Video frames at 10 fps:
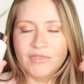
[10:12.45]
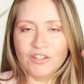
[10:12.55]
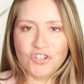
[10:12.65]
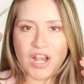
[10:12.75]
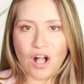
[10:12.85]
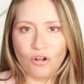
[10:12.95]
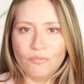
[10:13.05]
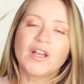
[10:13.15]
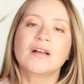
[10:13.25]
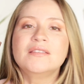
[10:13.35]
the
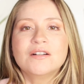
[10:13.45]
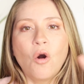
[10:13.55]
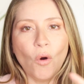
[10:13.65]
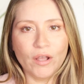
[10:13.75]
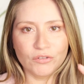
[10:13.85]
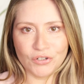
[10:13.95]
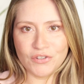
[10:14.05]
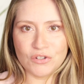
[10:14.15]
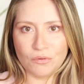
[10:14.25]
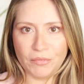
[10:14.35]
gel, the oil
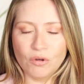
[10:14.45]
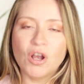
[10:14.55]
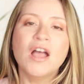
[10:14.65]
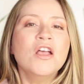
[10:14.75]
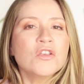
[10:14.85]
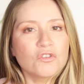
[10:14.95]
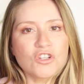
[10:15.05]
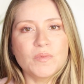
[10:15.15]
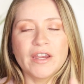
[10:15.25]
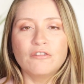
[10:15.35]
turns into milk. So
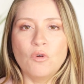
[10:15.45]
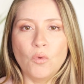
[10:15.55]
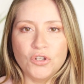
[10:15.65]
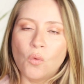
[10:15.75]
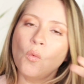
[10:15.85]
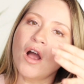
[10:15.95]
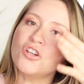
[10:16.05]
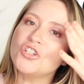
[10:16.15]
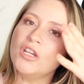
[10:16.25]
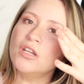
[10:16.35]
just be careful when you're
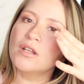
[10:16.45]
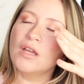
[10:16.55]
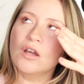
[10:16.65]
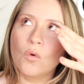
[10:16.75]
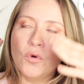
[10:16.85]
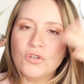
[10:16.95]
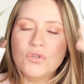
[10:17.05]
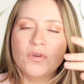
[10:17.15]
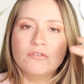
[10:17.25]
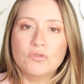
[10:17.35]
washing, when you're
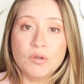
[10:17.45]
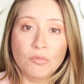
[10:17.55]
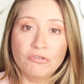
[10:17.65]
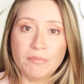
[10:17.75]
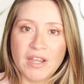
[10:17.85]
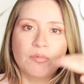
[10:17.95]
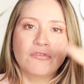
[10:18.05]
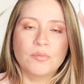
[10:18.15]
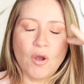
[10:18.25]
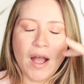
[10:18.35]
doing to remove makeup
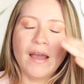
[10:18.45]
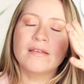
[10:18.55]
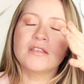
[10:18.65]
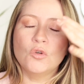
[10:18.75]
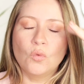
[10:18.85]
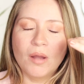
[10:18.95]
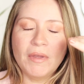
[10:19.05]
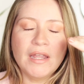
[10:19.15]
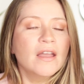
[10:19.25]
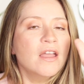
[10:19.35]
from your eyes and you're
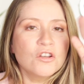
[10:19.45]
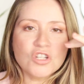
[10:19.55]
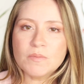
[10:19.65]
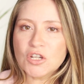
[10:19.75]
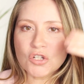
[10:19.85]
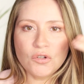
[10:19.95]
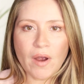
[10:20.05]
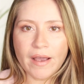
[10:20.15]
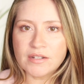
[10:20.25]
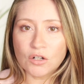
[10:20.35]
rubbing, just make sure
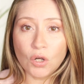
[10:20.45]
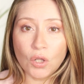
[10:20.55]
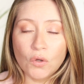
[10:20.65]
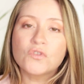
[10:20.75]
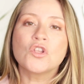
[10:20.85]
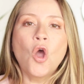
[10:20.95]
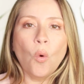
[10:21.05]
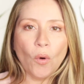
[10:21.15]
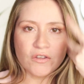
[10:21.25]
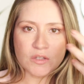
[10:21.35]
your eyes are closed
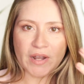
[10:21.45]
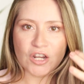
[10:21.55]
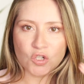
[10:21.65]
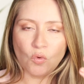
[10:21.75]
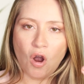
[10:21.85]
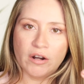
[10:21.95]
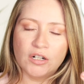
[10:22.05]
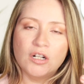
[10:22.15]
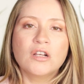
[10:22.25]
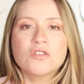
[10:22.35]
when you splash
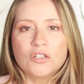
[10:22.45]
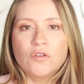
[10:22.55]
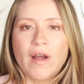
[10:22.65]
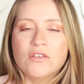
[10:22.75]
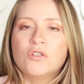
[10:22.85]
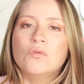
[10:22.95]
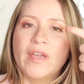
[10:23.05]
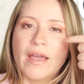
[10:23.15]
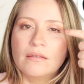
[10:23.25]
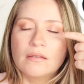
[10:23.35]
water, because otherwise you'll
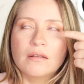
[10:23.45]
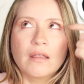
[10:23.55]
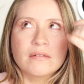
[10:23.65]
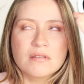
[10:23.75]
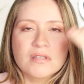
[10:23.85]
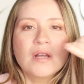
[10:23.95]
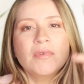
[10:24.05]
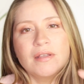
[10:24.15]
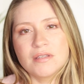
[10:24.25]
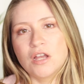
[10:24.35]
get like
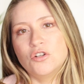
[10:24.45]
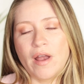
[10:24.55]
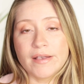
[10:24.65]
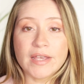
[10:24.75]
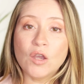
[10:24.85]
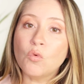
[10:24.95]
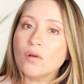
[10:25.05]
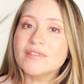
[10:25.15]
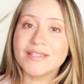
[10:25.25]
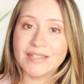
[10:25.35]
some inside your eyes. It
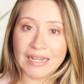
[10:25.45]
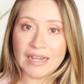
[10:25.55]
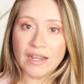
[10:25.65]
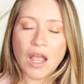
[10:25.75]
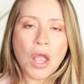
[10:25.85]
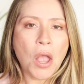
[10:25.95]
won't sting,